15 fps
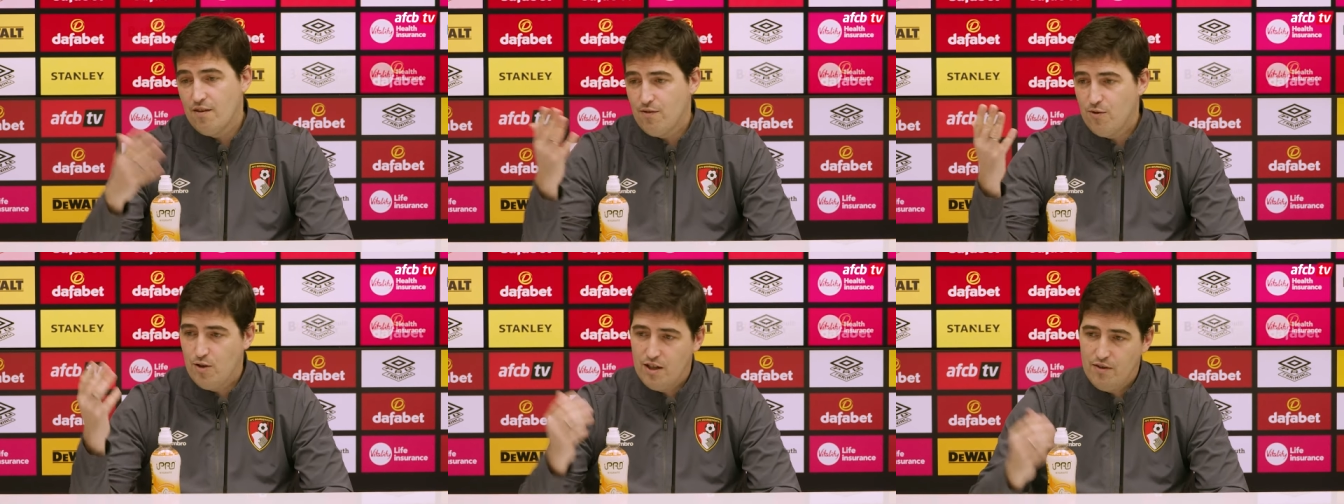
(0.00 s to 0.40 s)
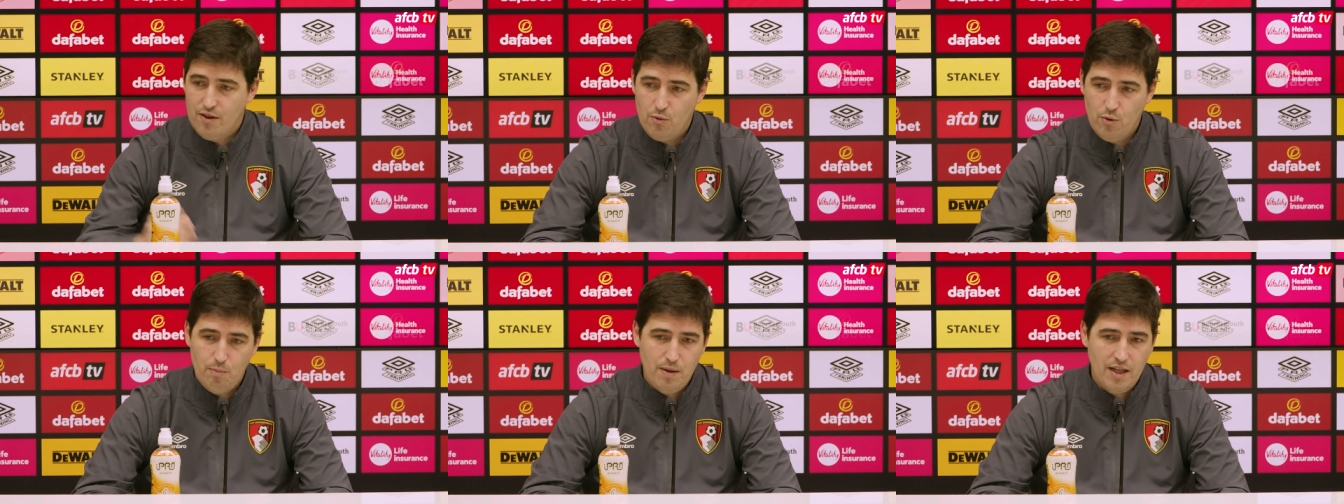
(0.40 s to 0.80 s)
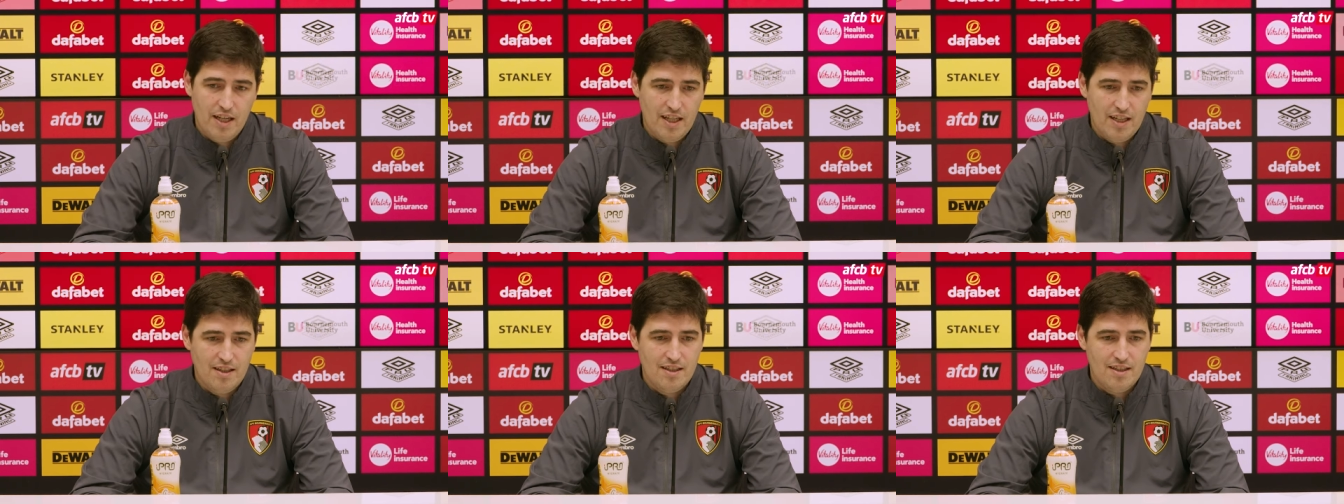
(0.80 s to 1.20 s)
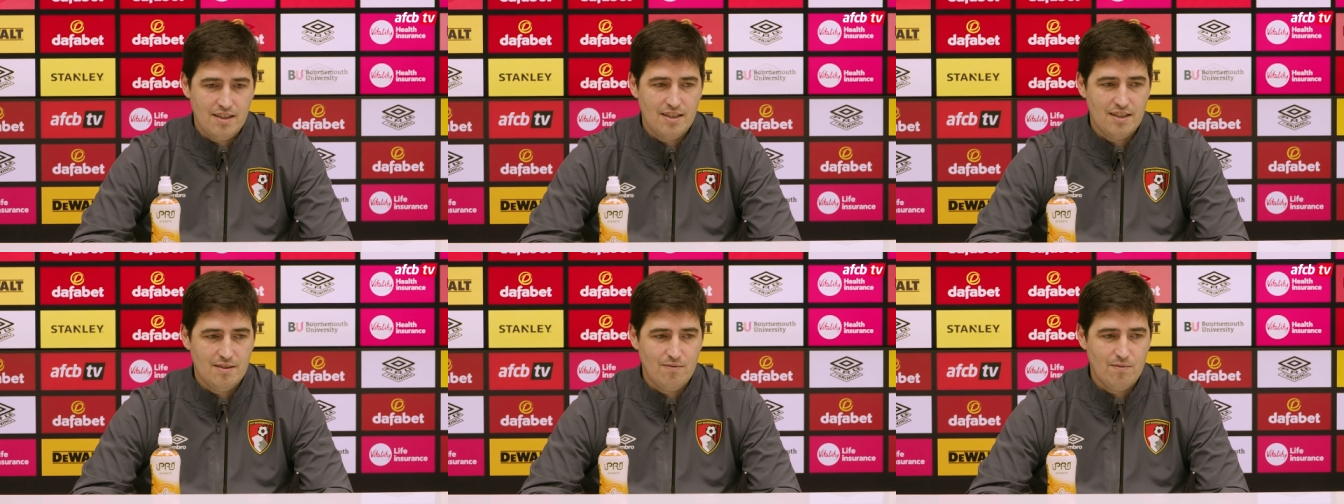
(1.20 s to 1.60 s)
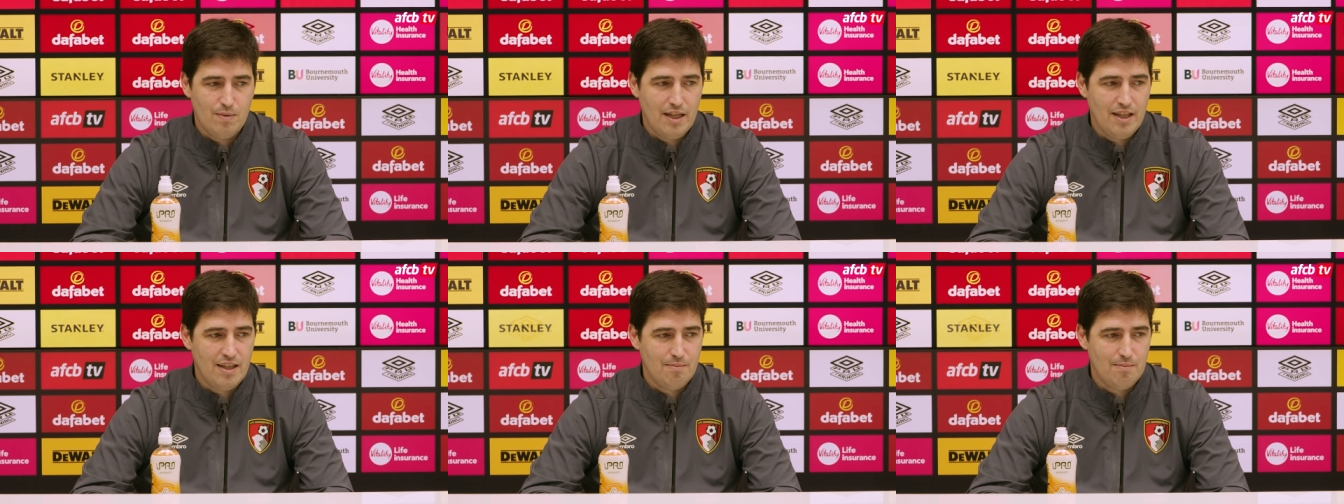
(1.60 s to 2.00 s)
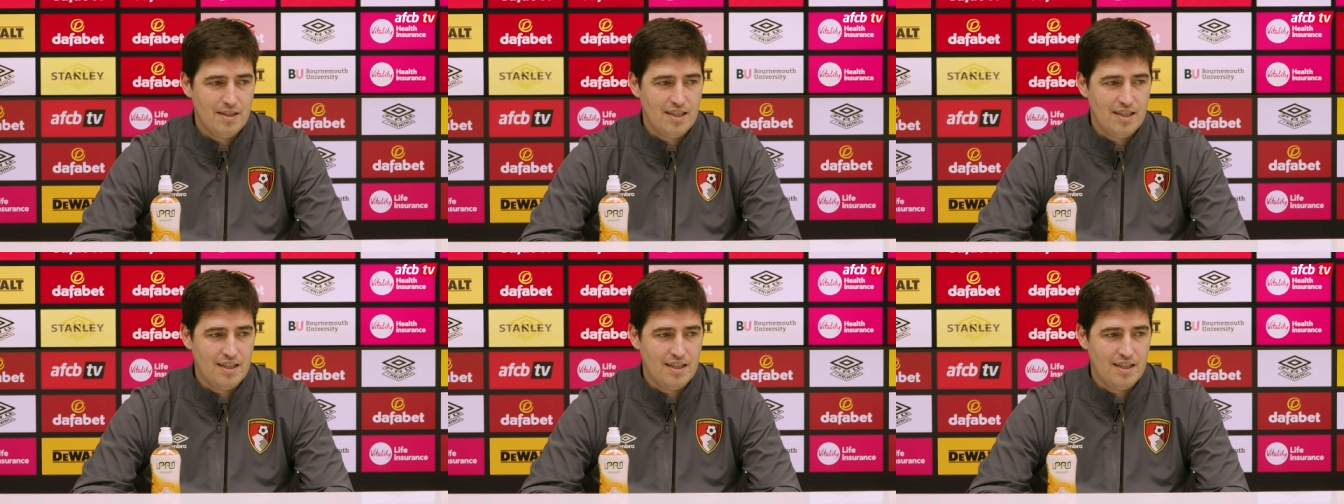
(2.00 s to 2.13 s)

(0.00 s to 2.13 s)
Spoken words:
have, whenever we play them,